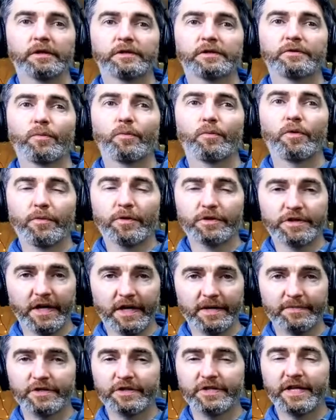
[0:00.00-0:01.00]
One more time,
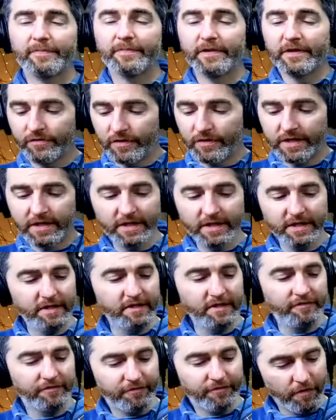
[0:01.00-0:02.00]
just that bit. 3,
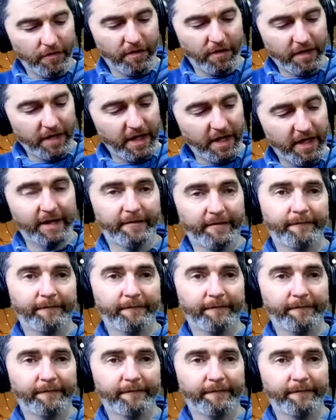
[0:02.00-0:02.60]
4, and.